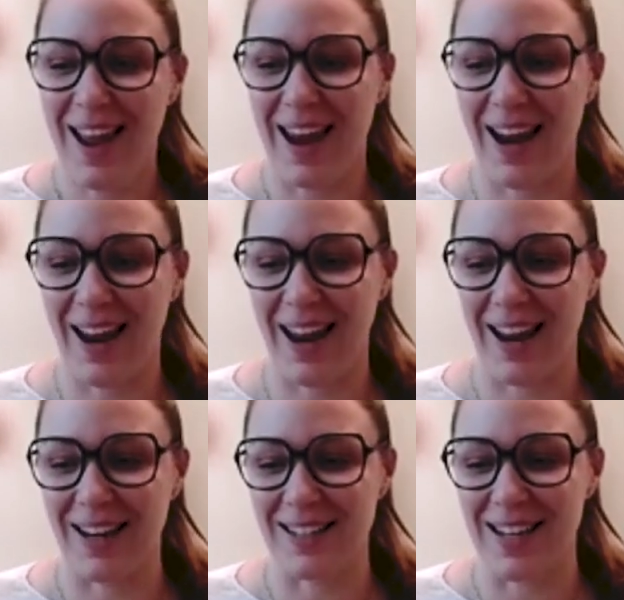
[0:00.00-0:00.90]

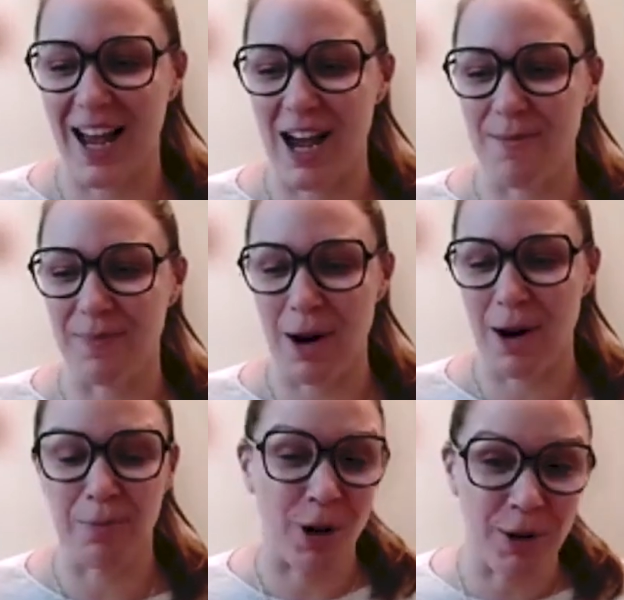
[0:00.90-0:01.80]
And um,
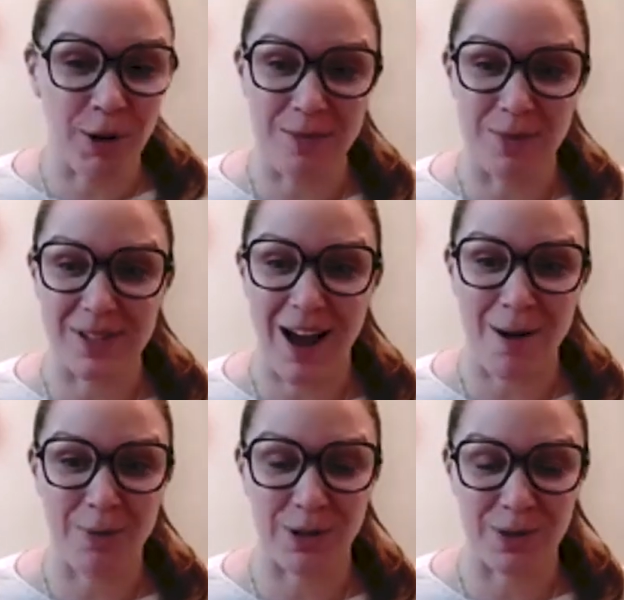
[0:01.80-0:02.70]
our program was
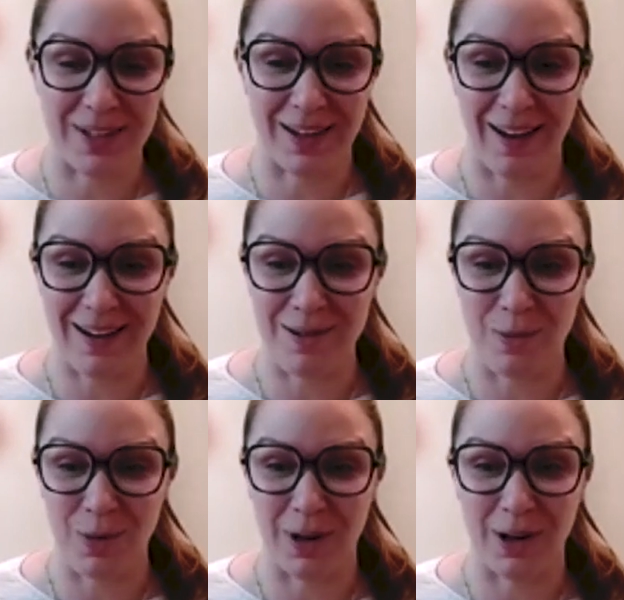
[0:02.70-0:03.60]
not producing any
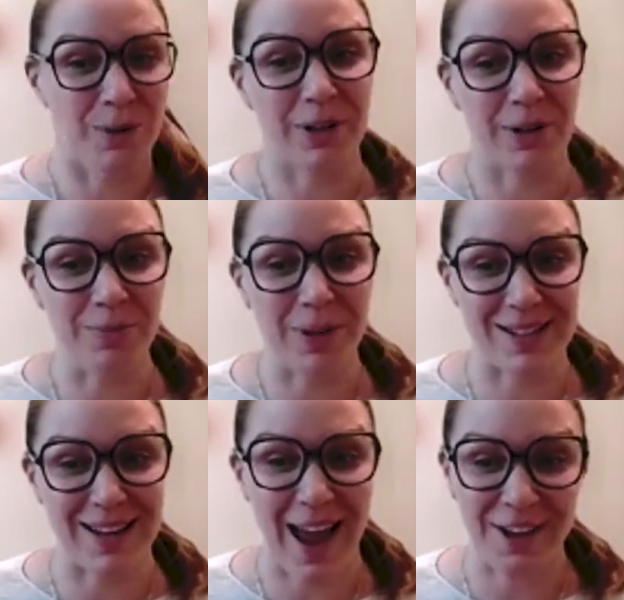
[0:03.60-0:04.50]
more cochlear
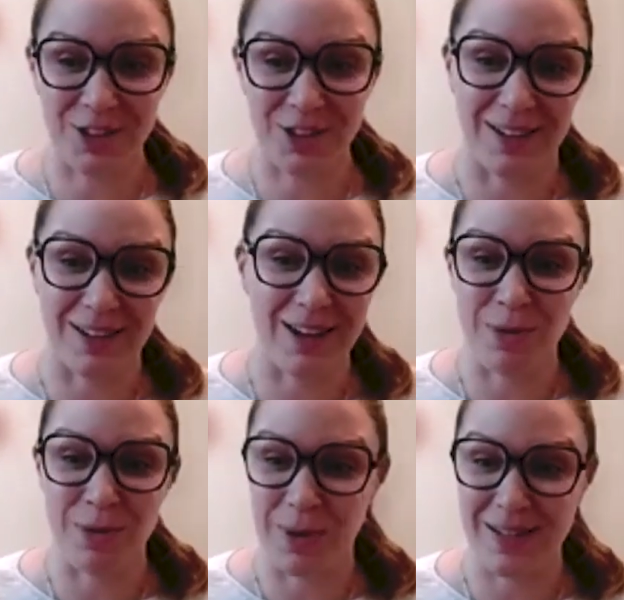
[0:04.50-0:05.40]
implants actually than
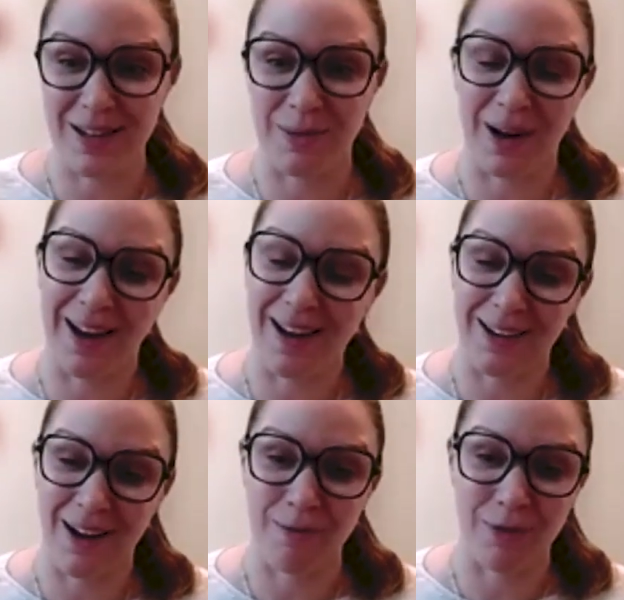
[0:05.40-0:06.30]
MUSC, where I
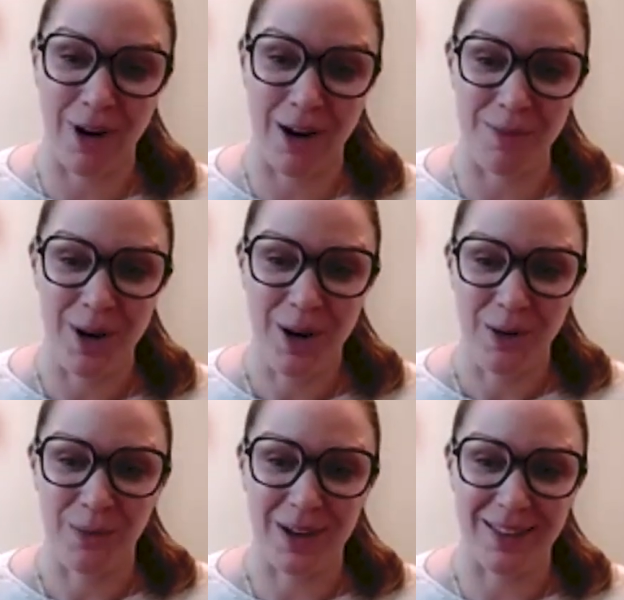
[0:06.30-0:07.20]
had come from
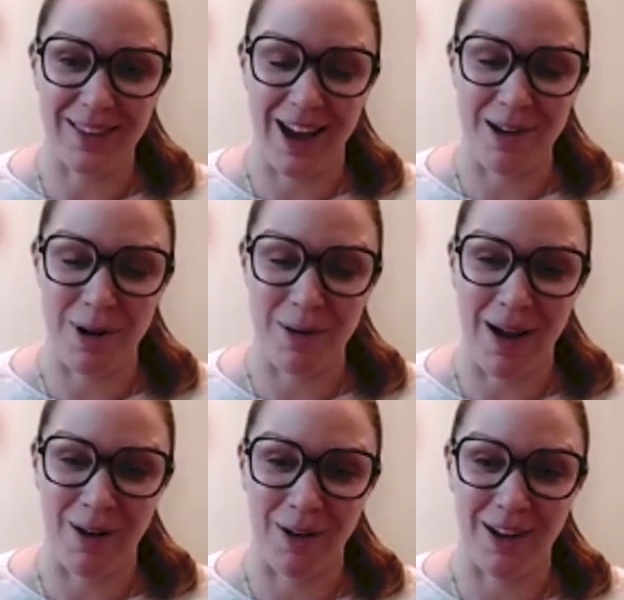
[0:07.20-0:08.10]
with um,
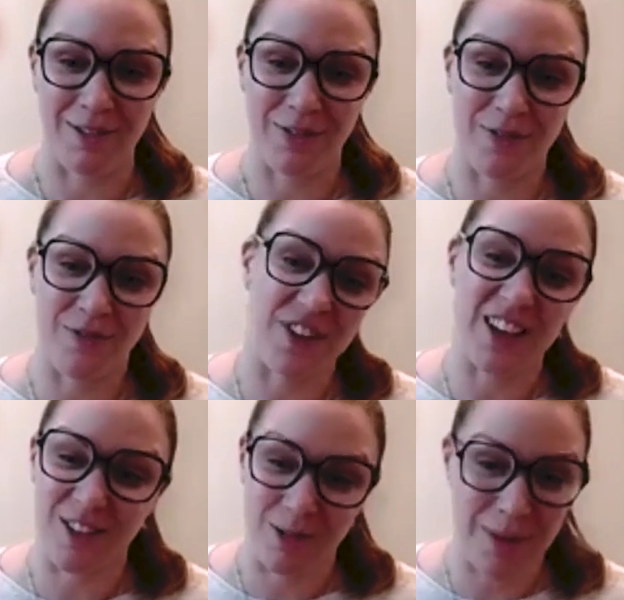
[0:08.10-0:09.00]
about a
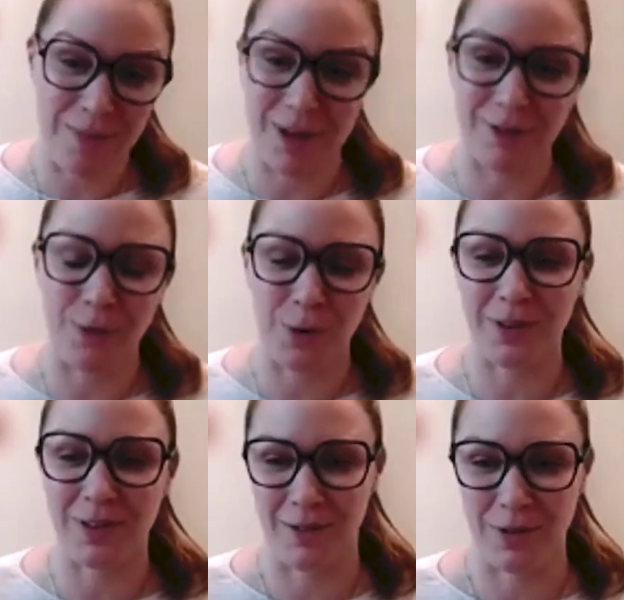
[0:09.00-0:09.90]
fifth or maybe a
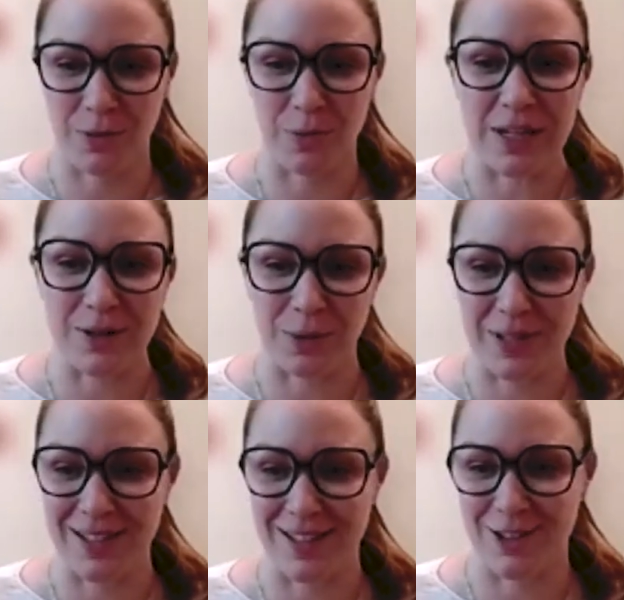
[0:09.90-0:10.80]
fourth of the
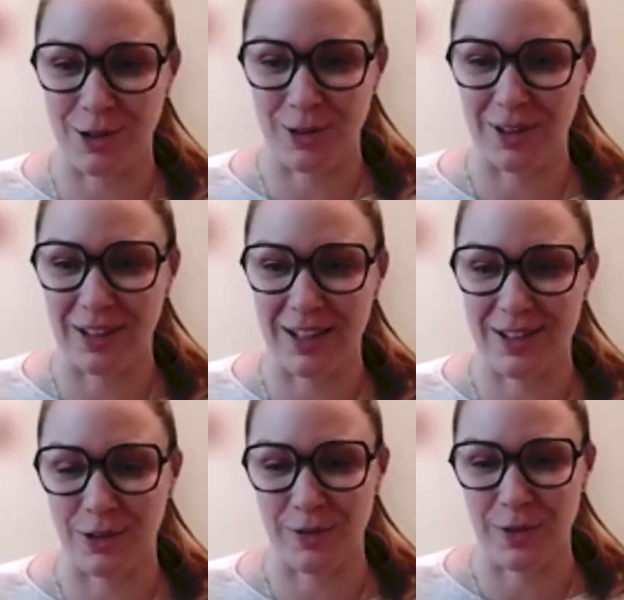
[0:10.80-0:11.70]
resources internally to
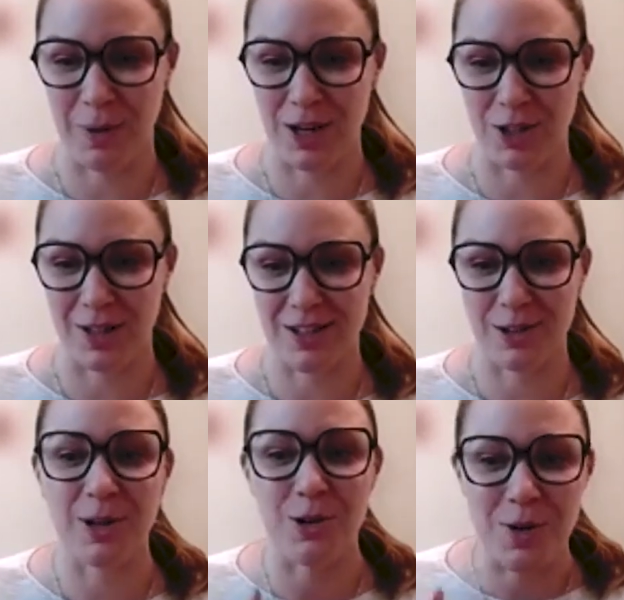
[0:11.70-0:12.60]
serve those patients. So
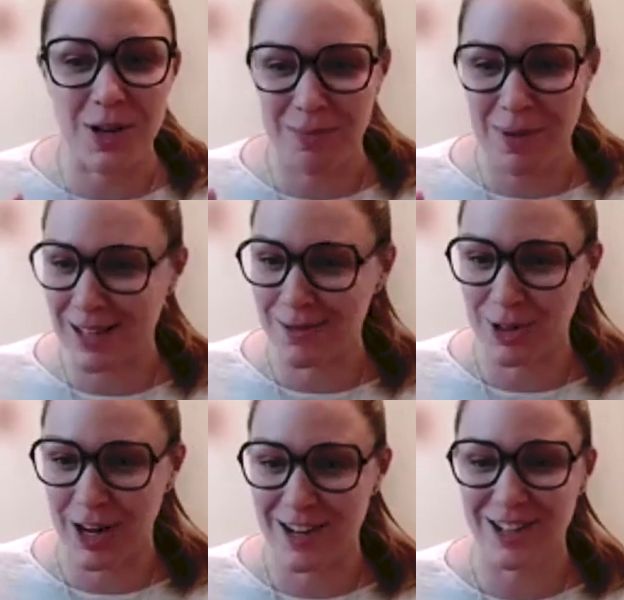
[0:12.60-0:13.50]
we knew we could make some
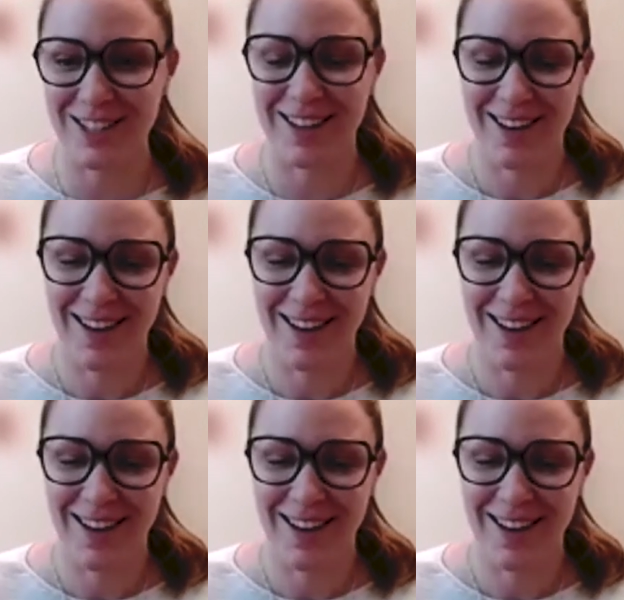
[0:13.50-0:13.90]
changes.